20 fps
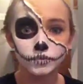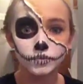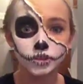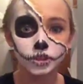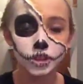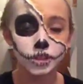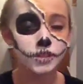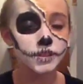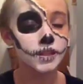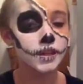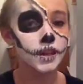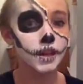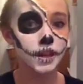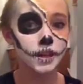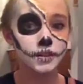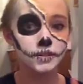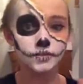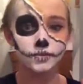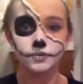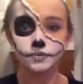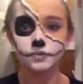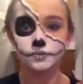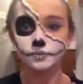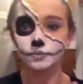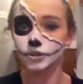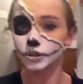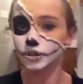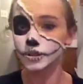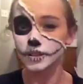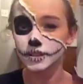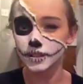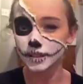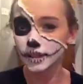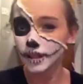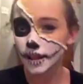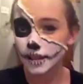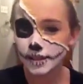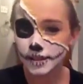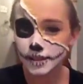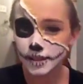just to kind of
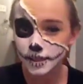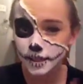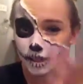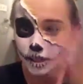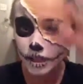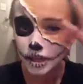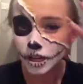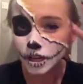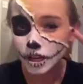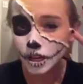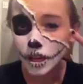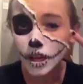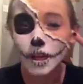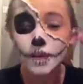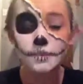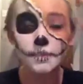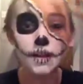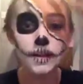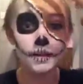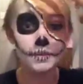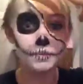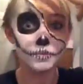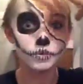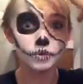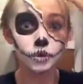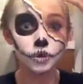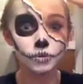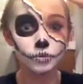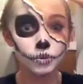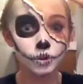personalize it here, make it a little